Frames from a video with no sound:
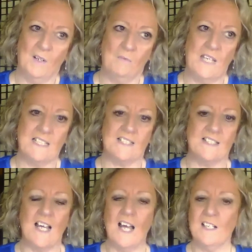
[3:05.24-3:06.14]
It
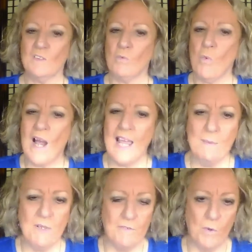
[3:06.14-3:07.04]
started way
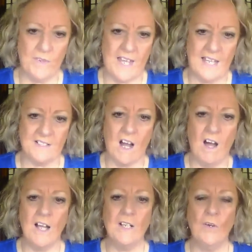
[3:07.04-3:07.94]
before that.
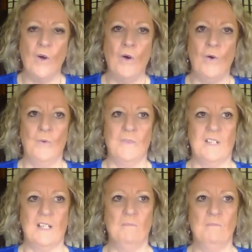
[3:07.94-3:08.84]
I know
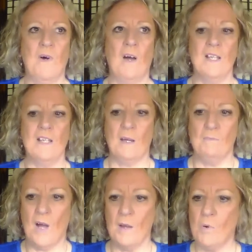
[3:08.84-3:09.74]
that at
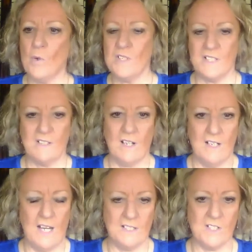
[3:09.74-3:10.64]
my point
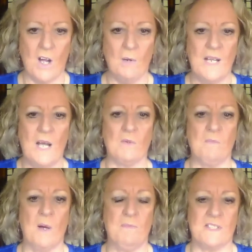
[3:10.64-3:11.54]
in time now with
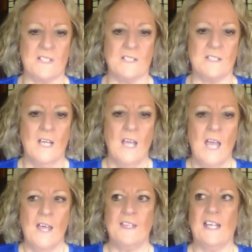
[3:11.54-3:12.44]
my business,
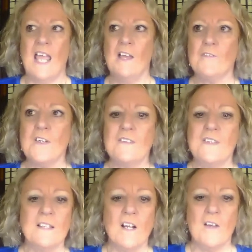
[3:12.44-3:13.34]
that
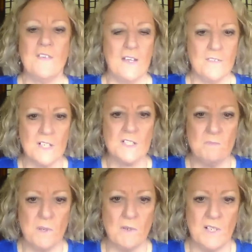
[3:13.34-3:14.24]
everything that I've ever
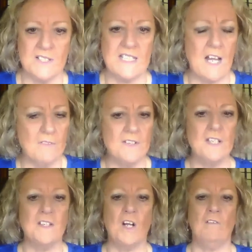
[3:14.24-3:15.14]
experienced,
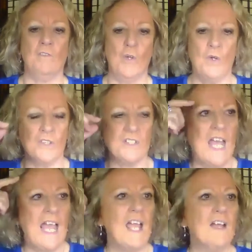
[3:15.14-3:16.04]
everything that I've learned,
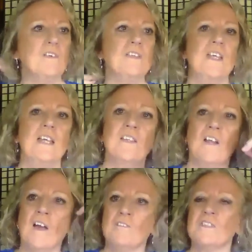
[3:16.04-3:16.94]
everything that
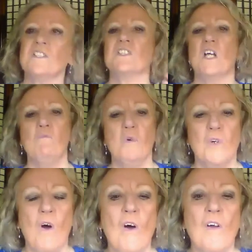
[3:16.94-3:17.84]
I've stumbled
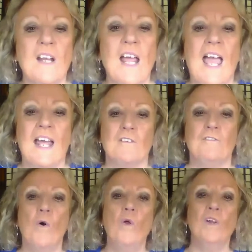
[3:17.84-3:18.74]
on and
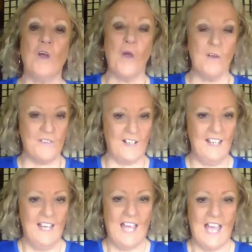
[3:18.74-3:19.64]
fallen over
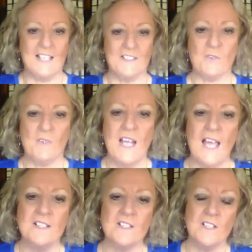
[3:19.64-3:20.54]
has
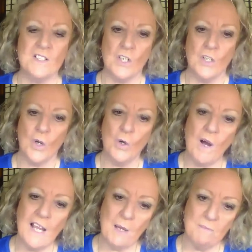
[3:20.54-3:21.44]
created who
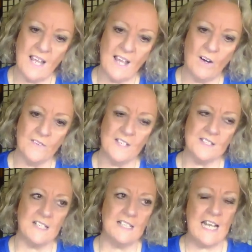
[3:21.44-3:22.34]
I am now. There's
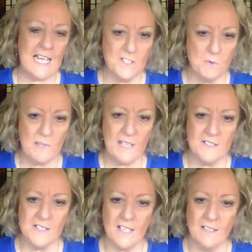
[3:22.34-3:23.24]
an innate
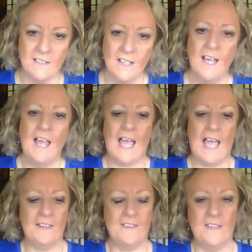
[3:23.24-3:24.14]
ability,
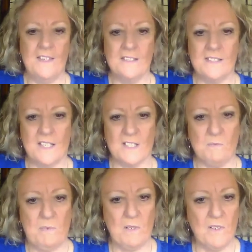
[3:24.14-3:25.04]
and then there's the
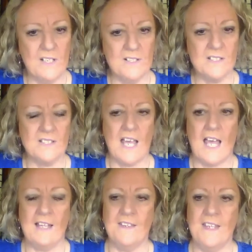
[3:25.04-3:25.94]
experience,
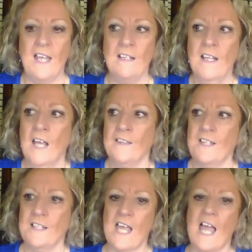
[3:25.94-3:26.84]
and then
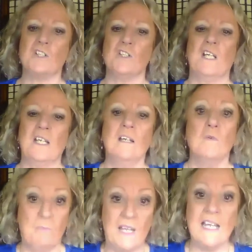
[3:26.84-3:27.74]
there's actually
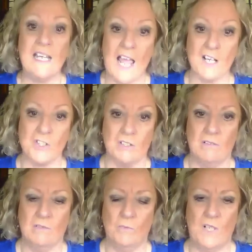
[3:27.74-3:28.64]
being in action
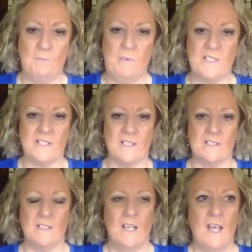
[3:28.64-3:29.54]
in your
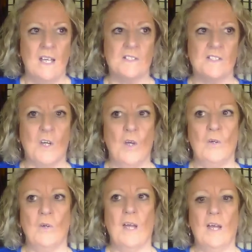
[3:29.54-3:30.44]
business. So
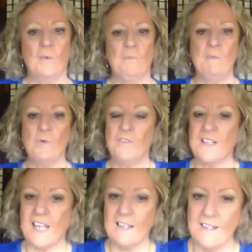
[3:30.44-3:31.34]
people
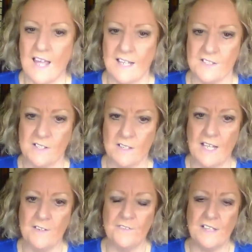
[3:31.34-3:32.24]
forget that.
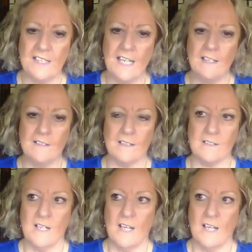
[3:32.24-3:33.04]
They forget that,